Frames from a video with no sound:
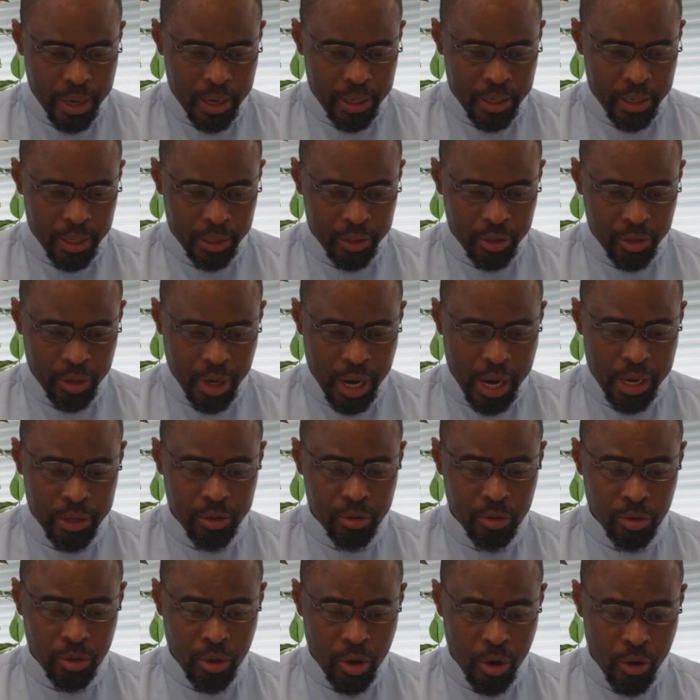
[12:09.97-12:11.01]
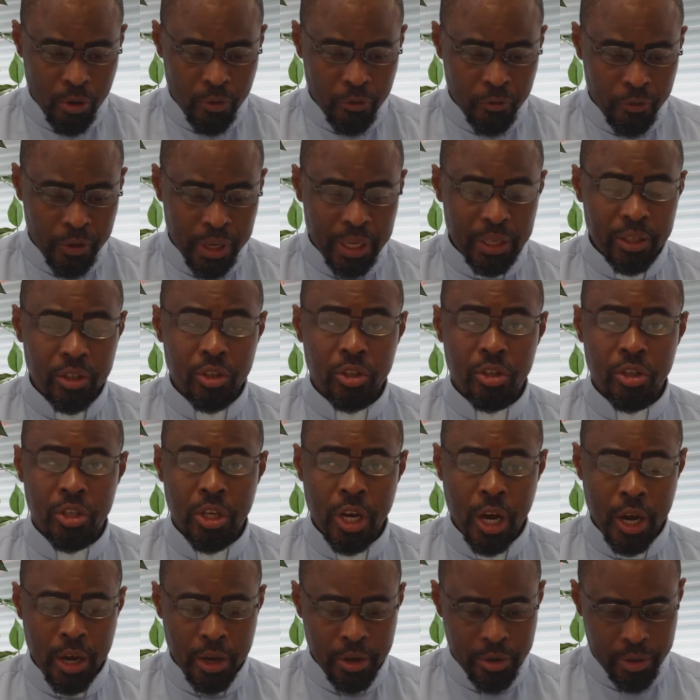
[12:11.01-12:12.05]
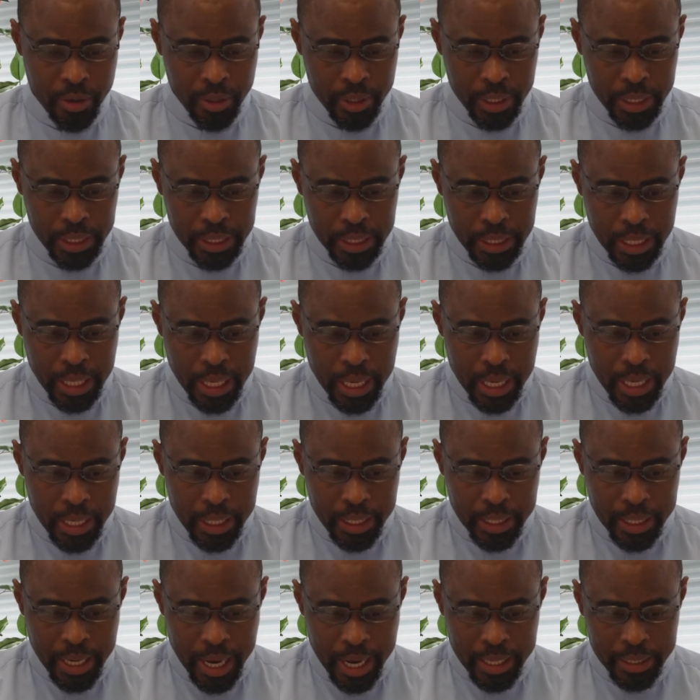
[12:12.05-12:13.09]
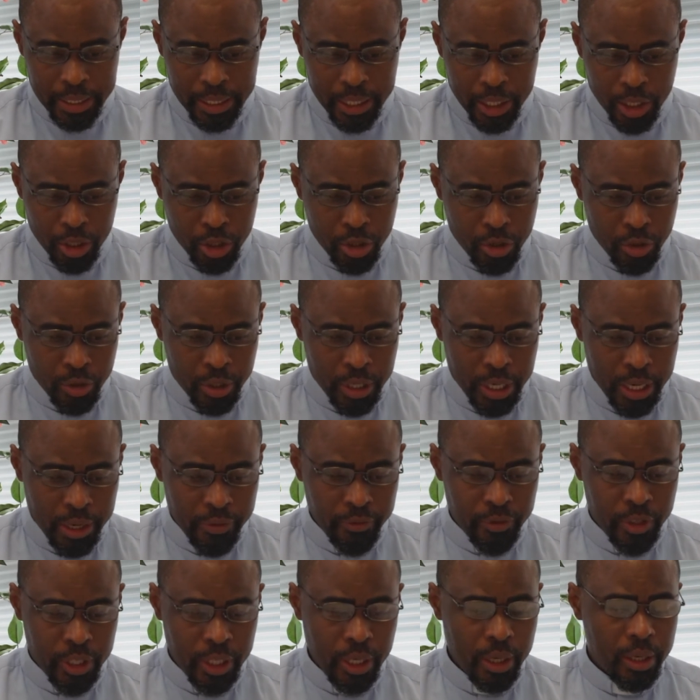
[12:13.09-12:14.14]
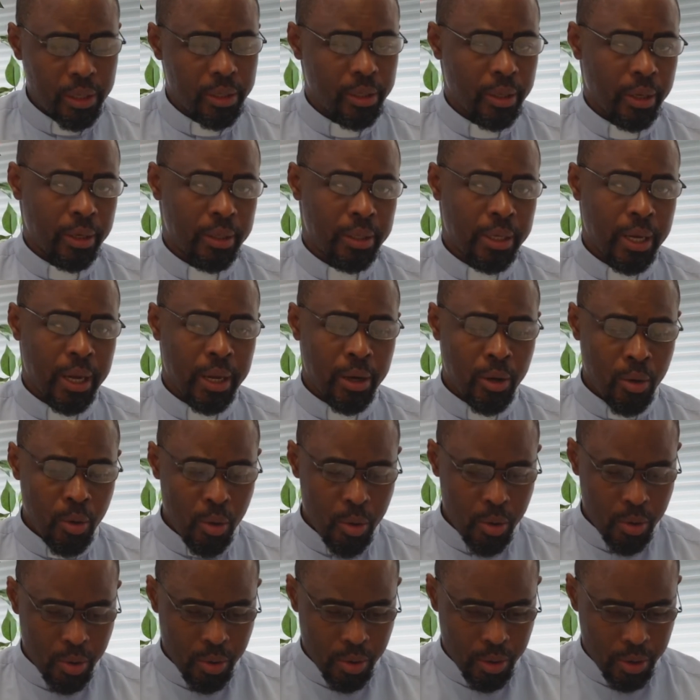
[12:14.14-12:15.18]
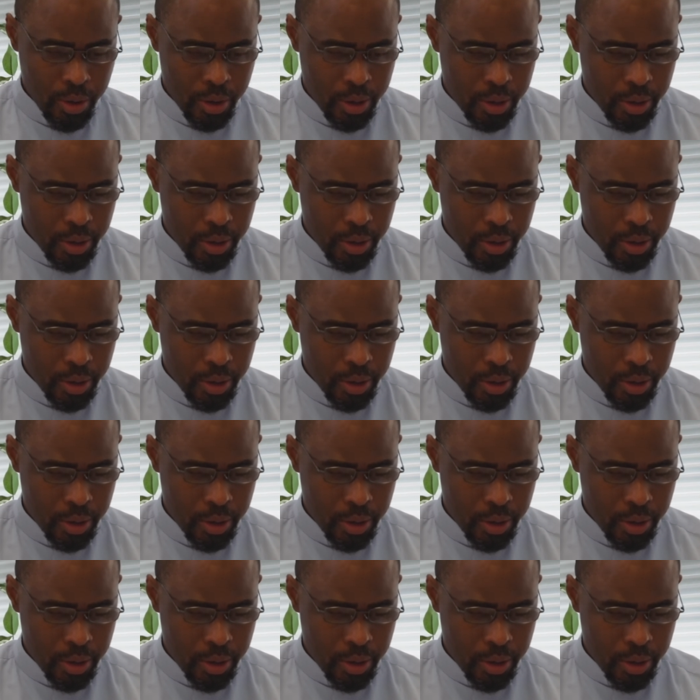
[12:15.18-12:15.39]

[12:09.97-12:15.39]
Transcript: They tried to convince Jairus that he should leave Jesus alone.